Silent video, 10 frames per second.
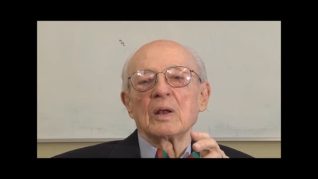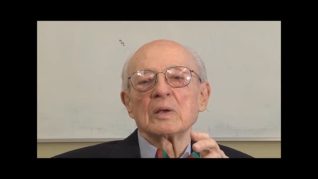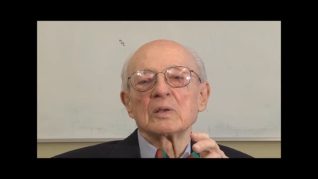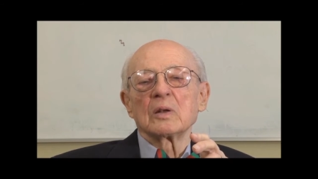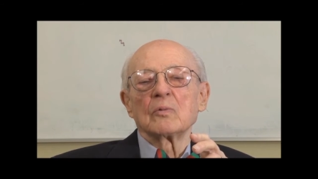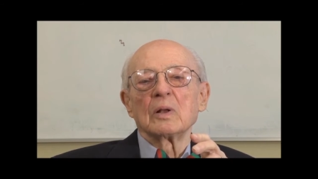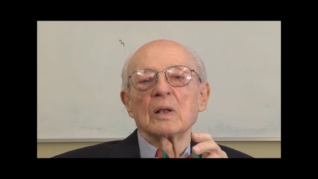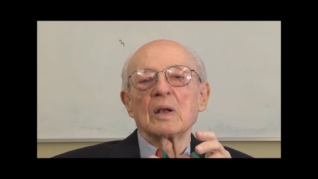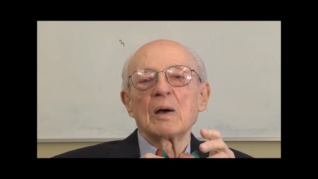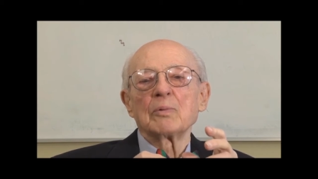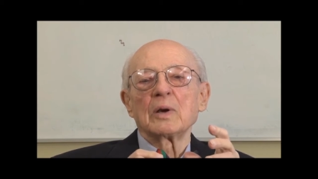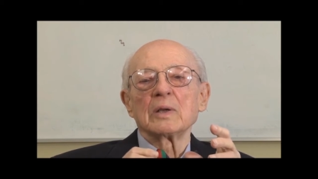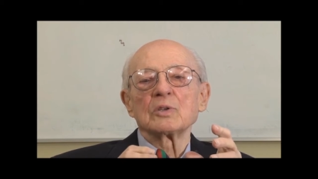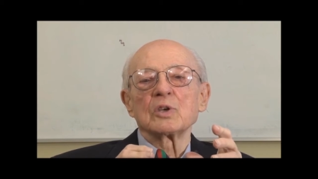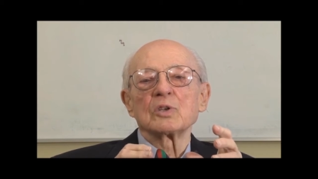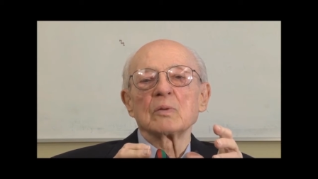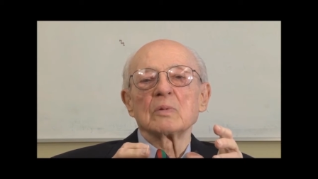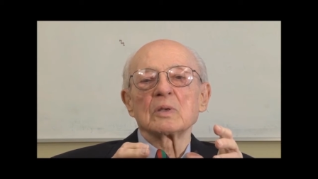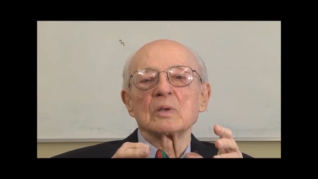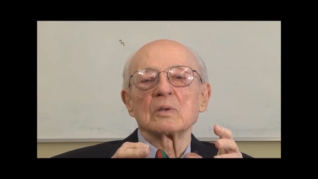I said, well, an operating
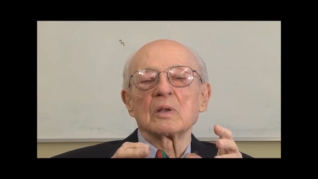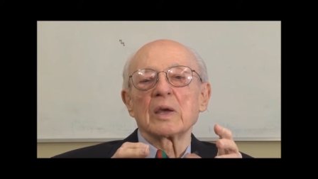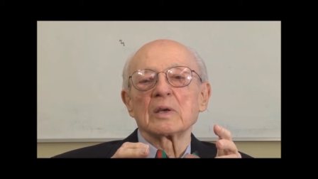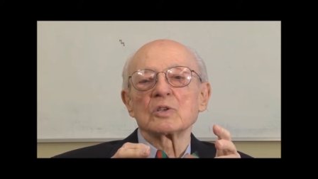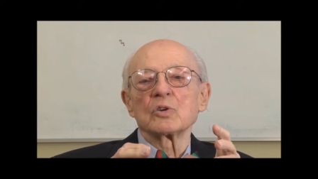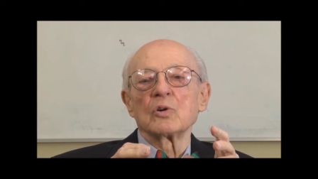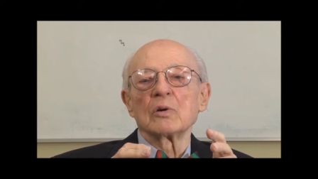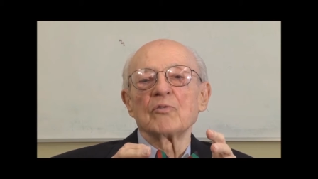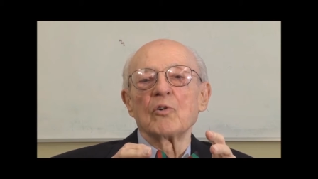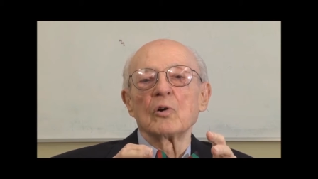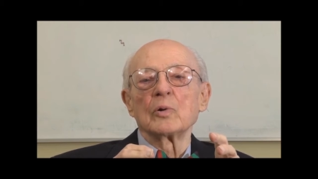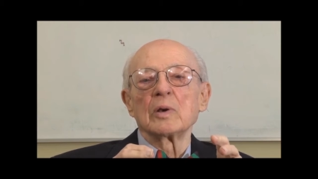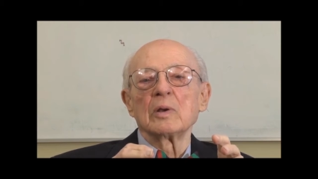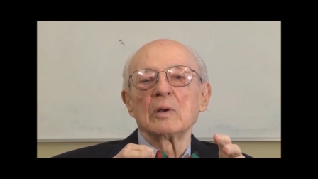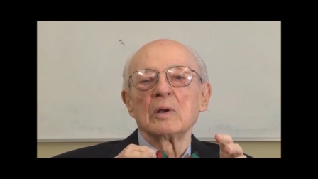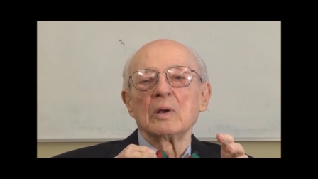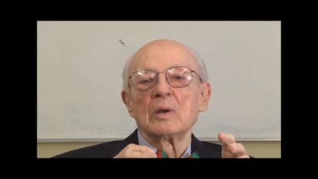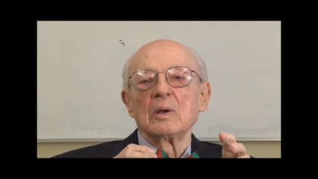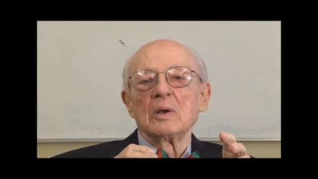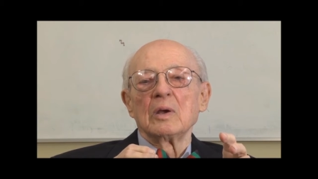system, this is like a store and forward
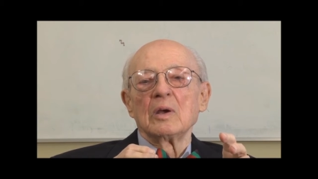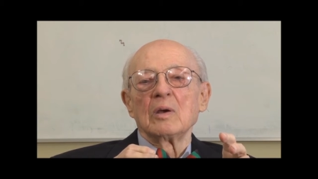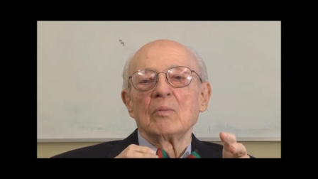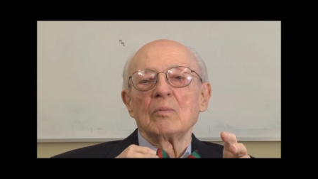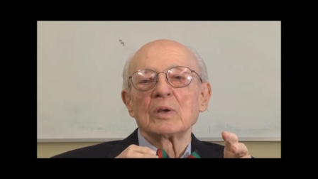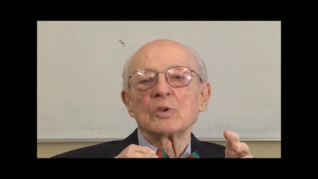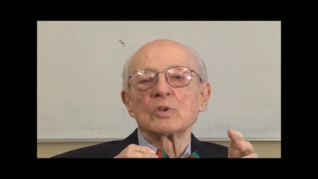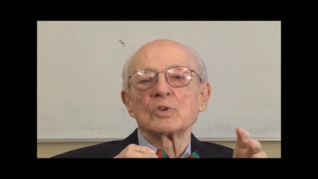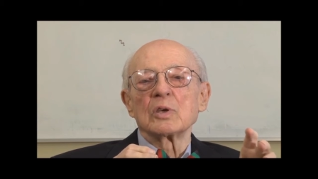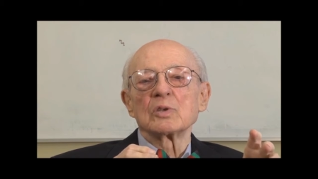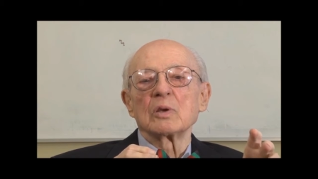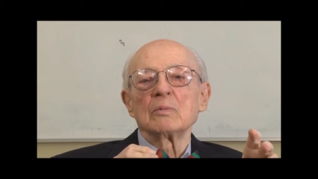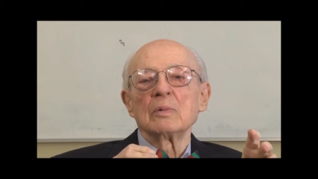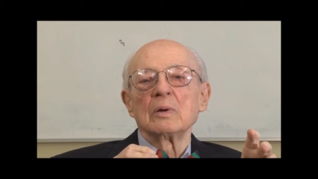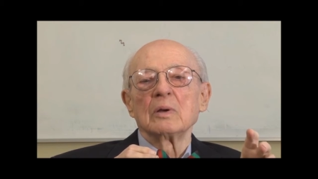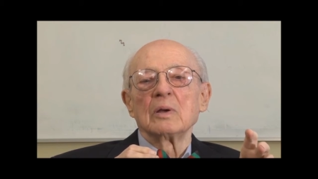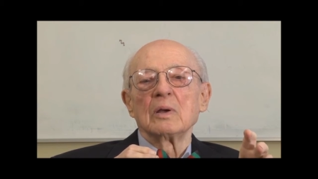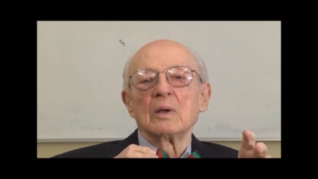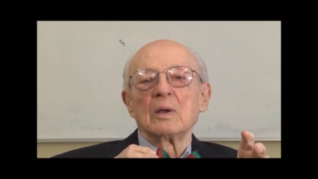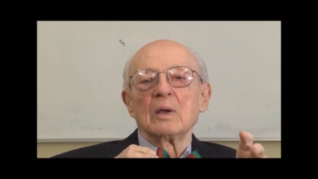mm -hmm. message system.
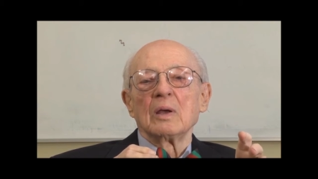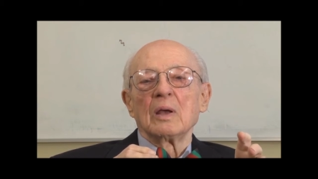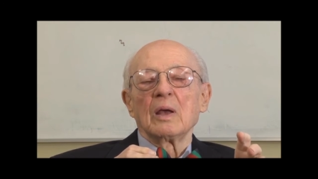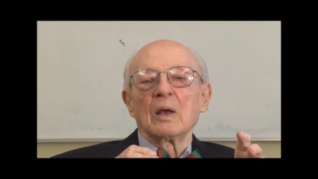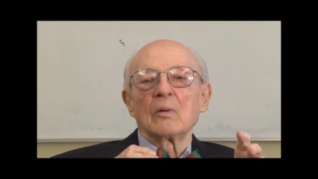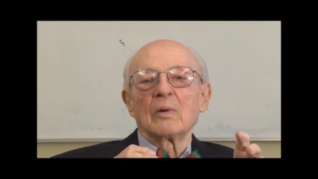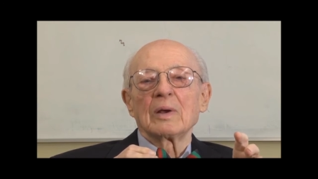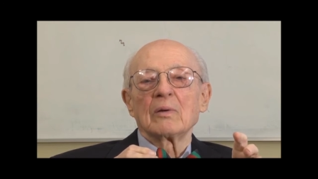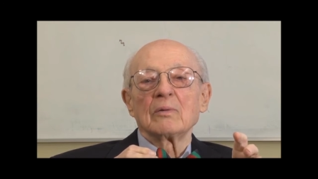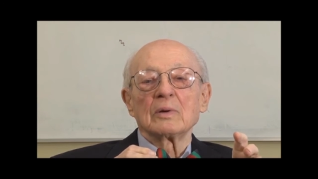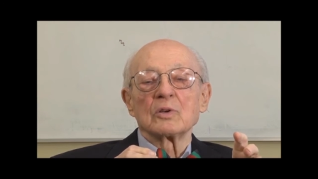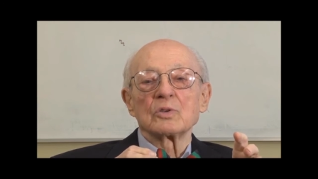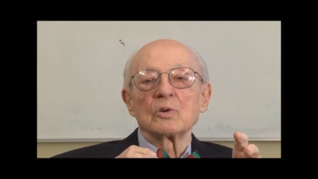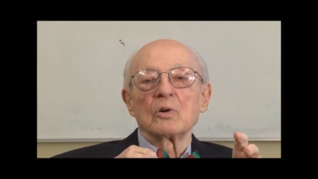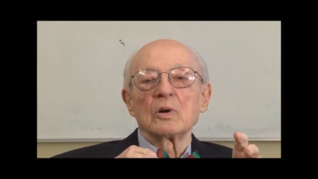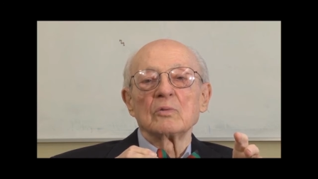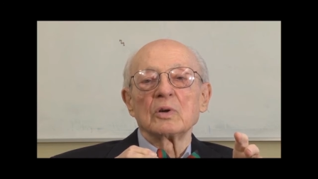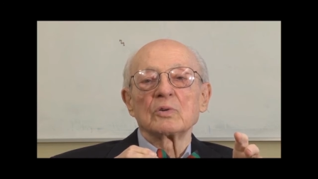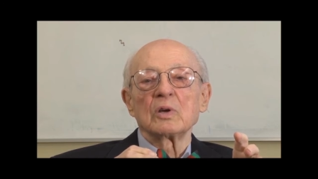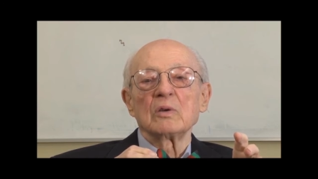And we got we store and
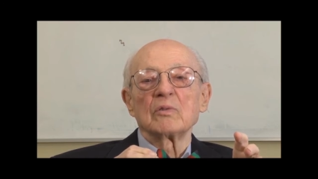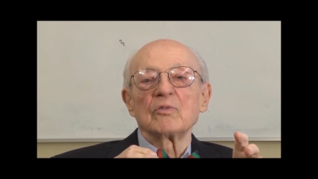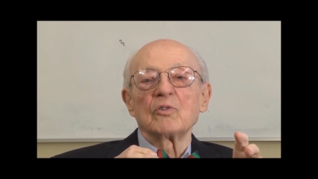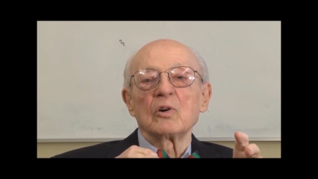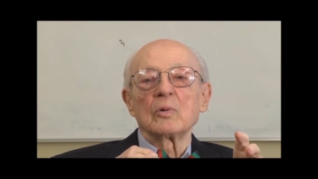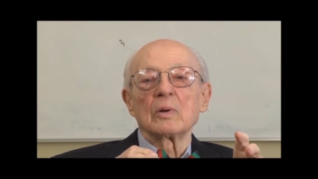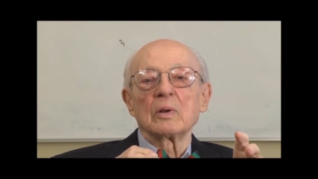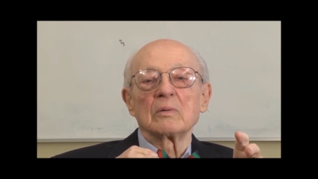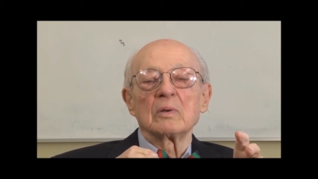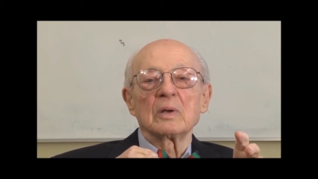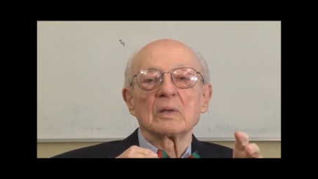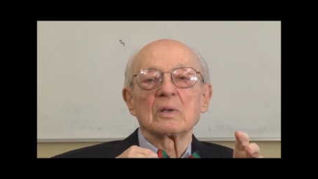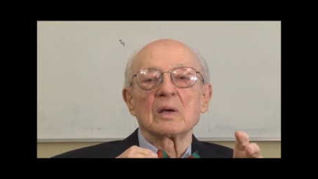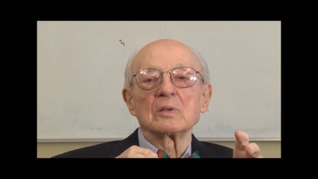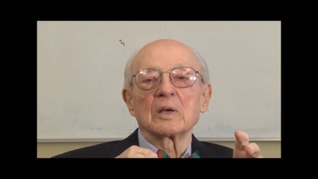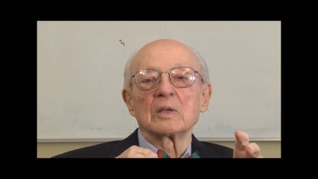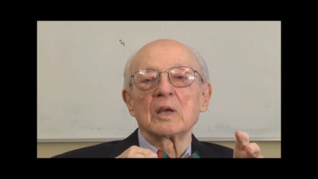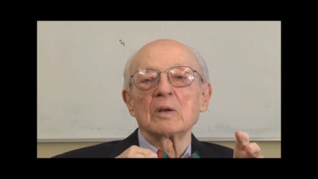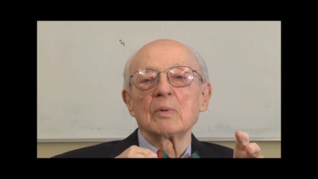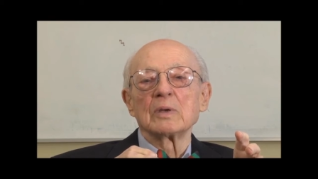retrieve and forward. Yeah, it sounds like a
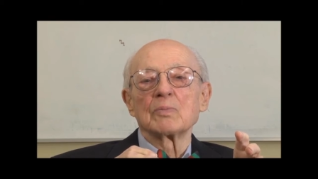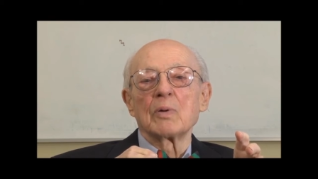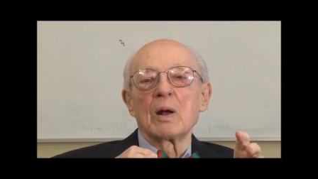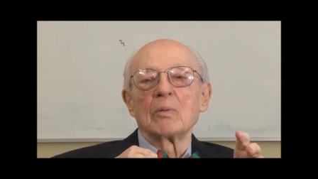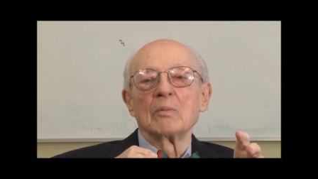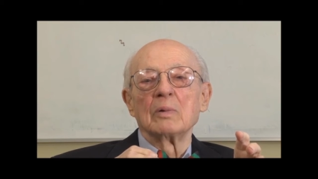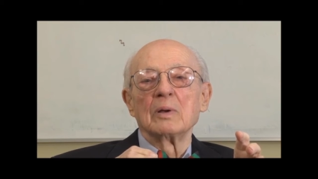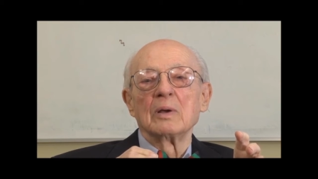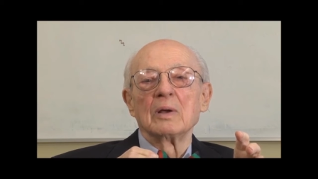database problem.